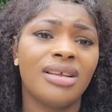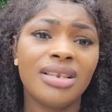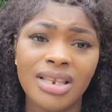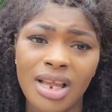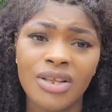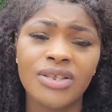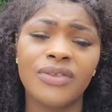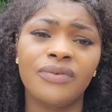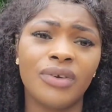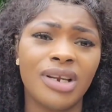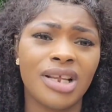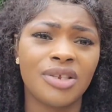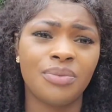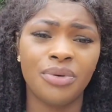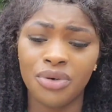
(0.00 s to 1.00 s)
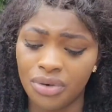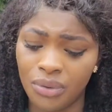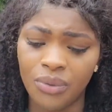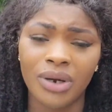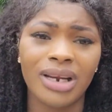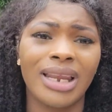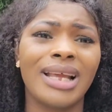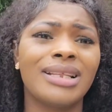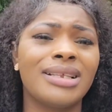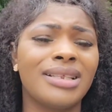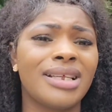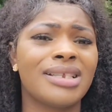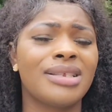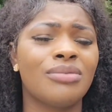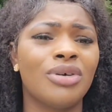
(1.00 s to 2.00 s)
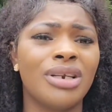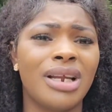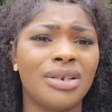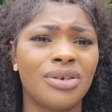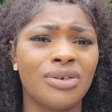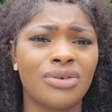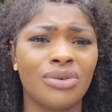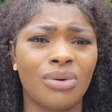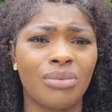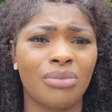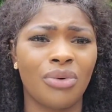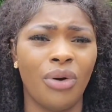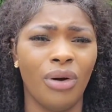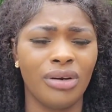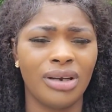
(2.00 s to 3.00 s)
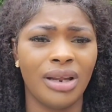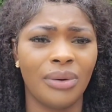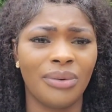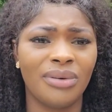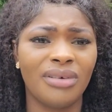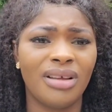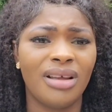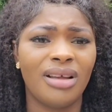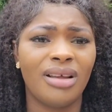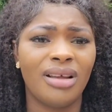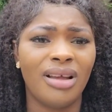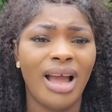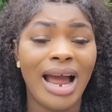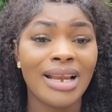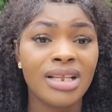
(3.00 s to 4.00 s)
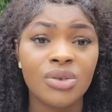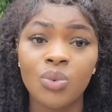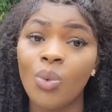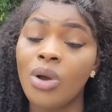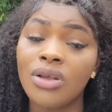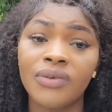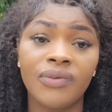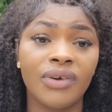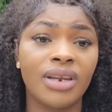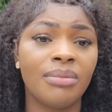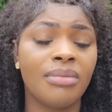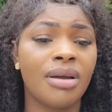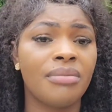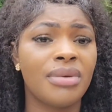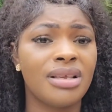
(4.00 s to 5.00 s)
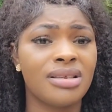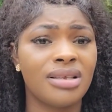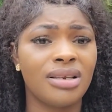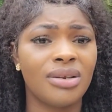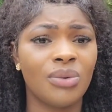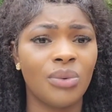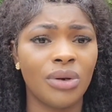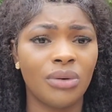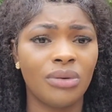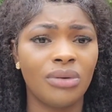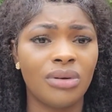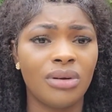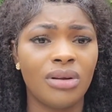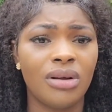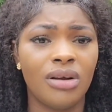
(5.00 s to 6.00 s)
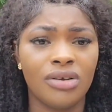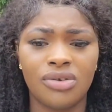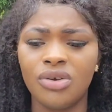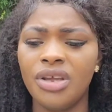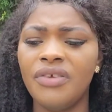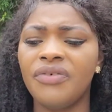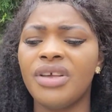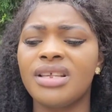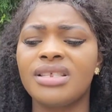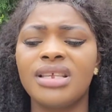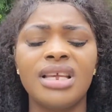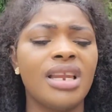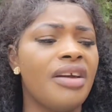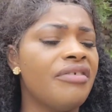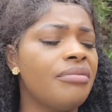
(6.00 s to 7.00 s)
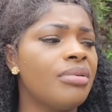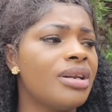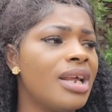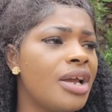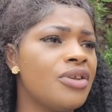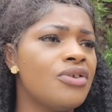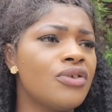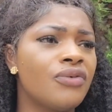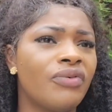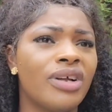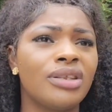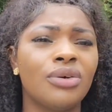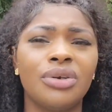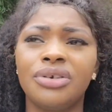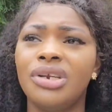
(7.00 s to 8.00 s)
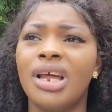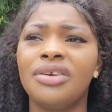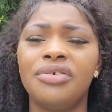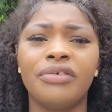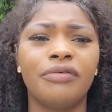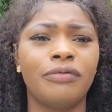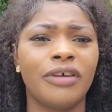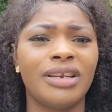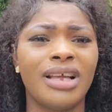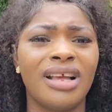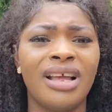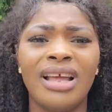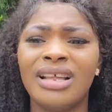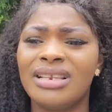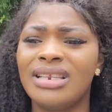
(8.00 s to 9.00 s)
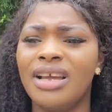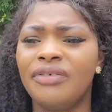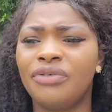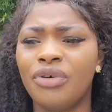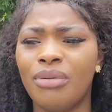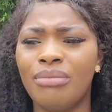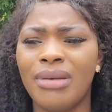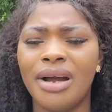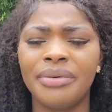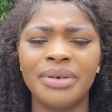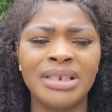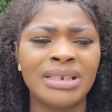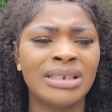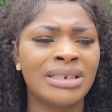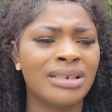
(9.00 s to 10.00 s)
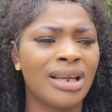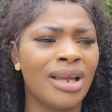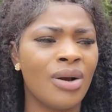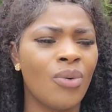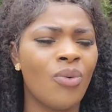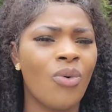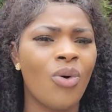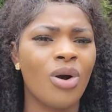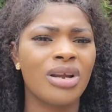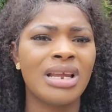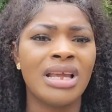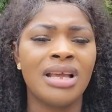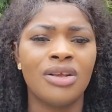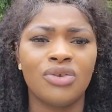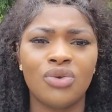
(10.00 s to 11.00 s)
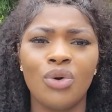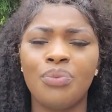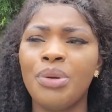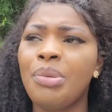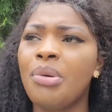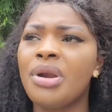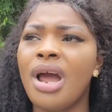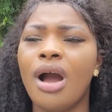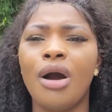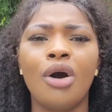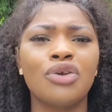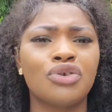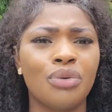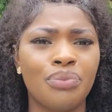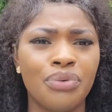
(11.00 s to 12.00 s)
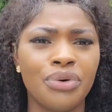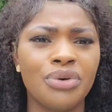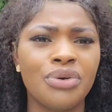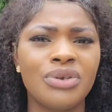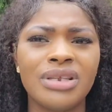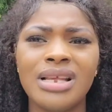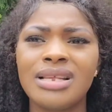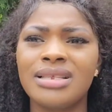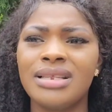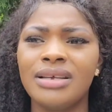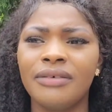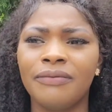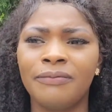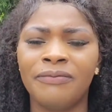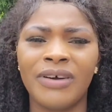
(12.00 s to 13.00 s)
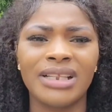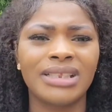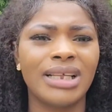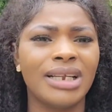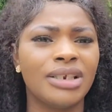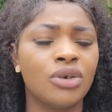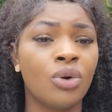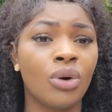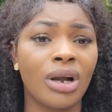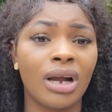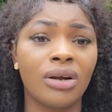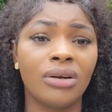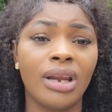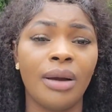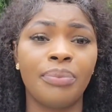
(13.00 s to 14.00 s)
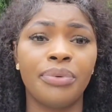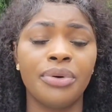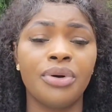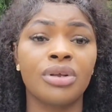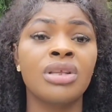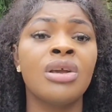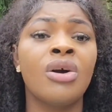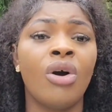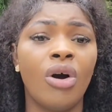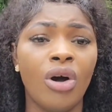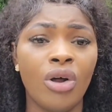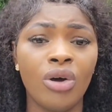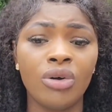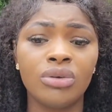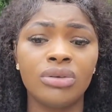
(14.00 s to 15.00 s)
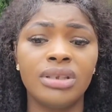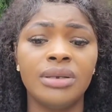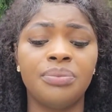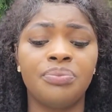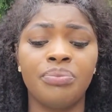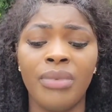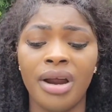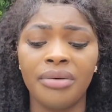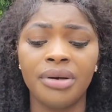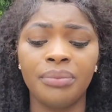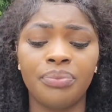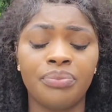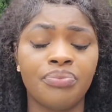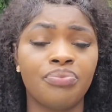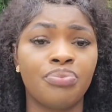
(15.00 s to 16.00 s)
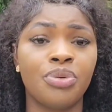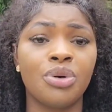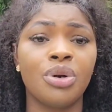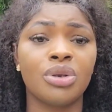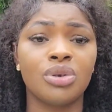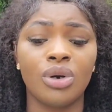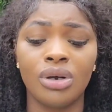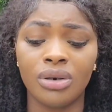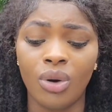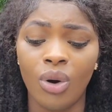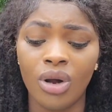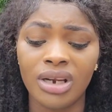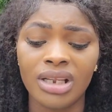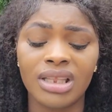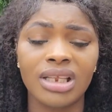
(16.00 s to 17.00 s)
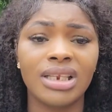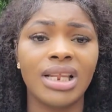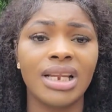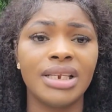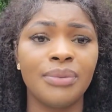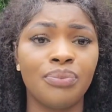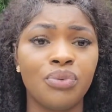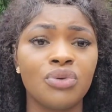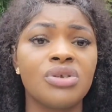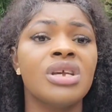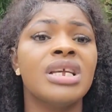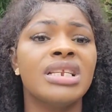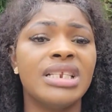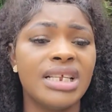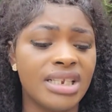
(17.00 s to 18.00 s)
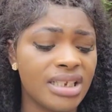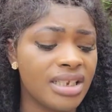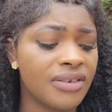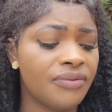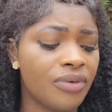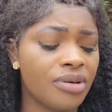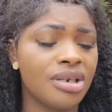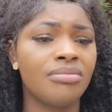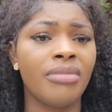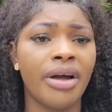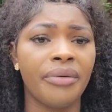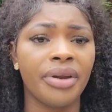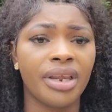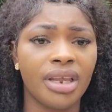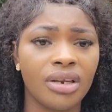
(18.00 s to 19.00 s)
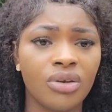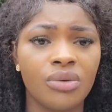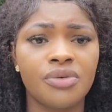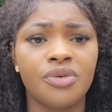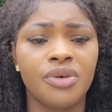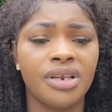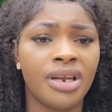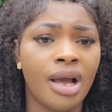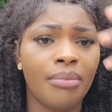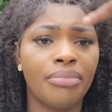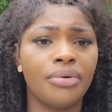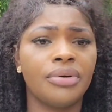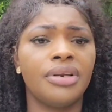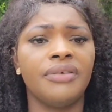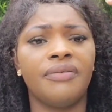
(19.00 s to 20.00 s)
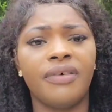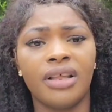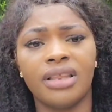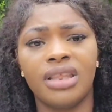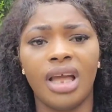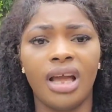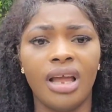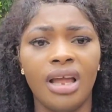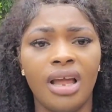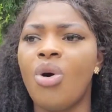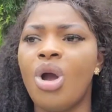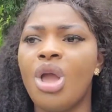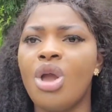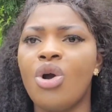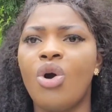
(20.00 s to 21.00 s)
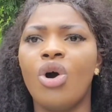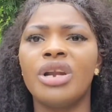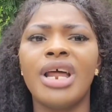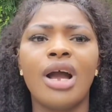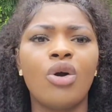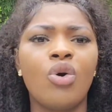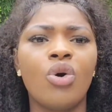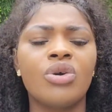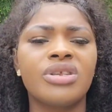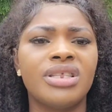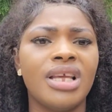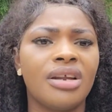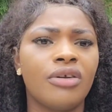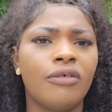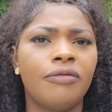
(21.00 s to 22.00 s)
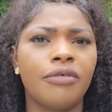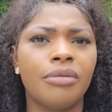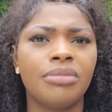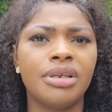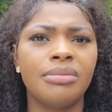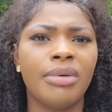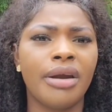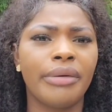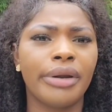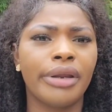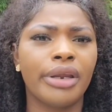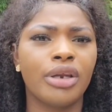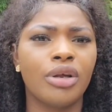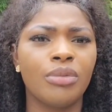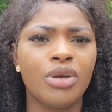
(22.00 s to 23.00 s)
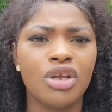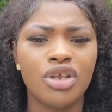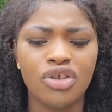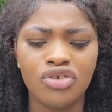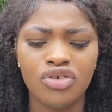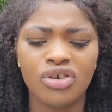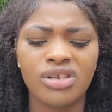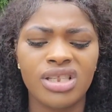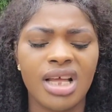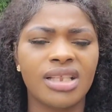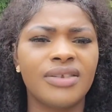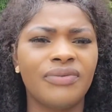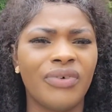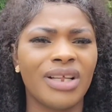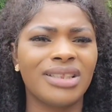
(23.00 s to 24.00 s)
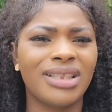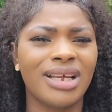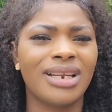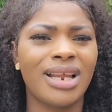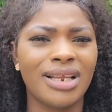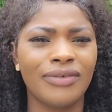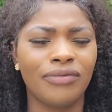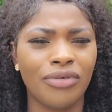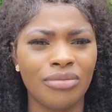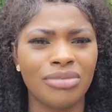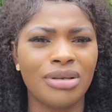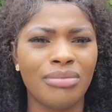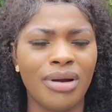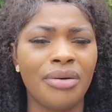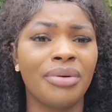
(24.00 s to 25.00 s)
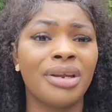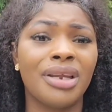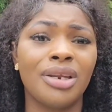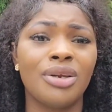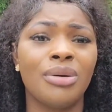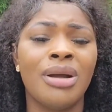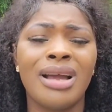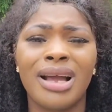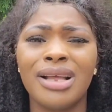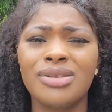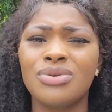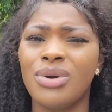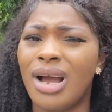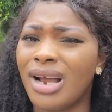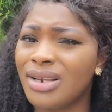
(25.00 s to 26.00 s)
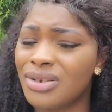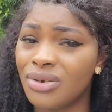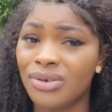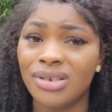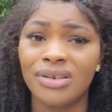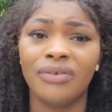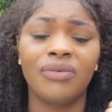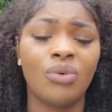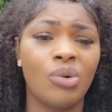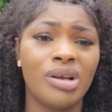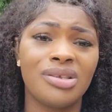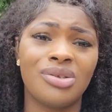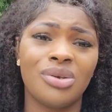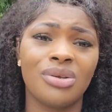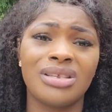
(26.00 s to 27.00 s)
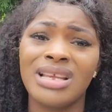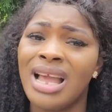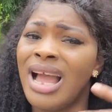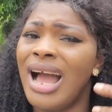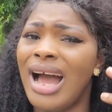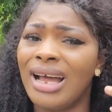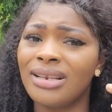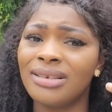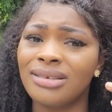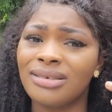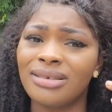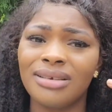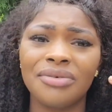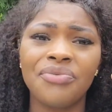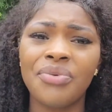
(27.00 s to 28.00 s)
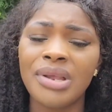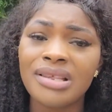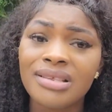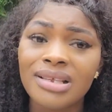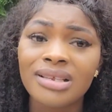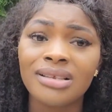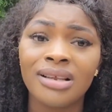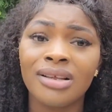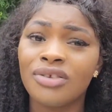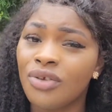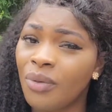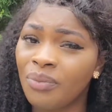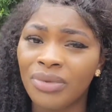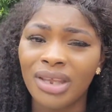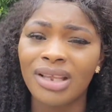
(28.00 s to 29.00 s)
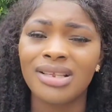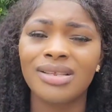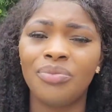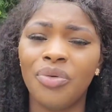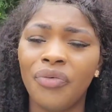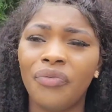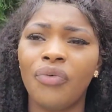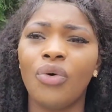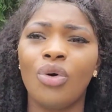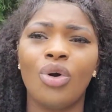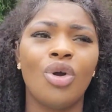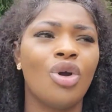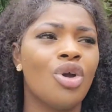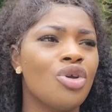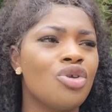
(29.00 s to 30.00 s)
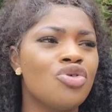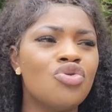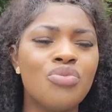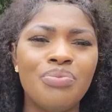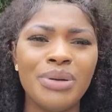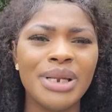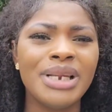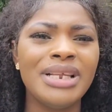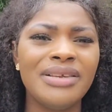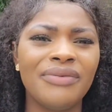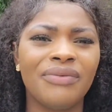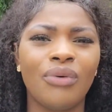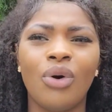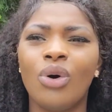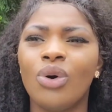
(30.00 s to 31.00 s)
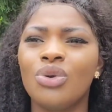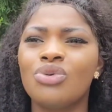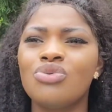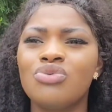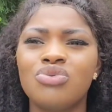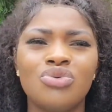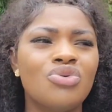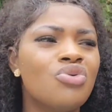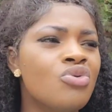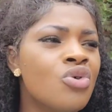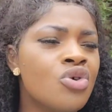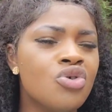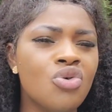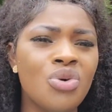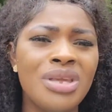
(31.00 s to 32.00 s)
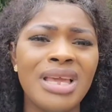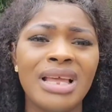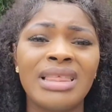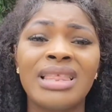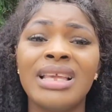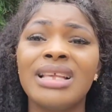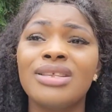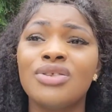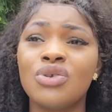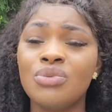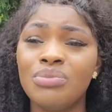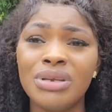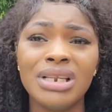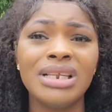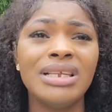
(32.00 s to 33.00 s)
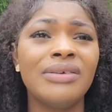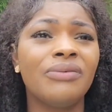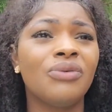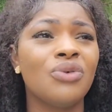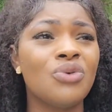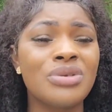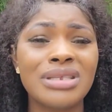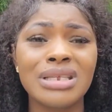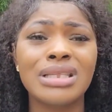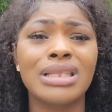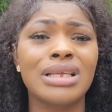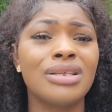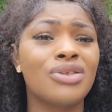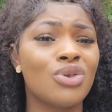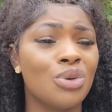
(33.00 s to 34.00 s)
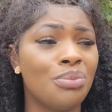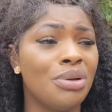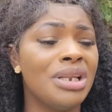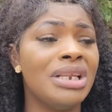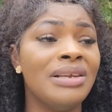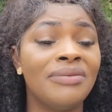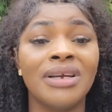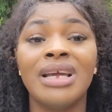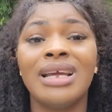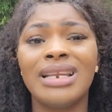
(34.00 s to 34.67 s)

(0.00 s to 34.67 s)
They use it for their spiritual work, like the testimony I just called now. And it works for them amazingly well. So if you are saying everybody that uses Fanta or that drink Fanta, they are from Marine's world. So people that also produces the Fanta, the Coca-Cola product, all the Marine product on all the things that they put, they did it from the Marine Kingdom. So they now brought the Fanta. Other cooks, they are not from the Marine Kingdom. It's just that Fanta that is from the Marine Kingdom. Can't you ask yourself questions and reason some things before you believe, or you hear things you believe, you see things you believe?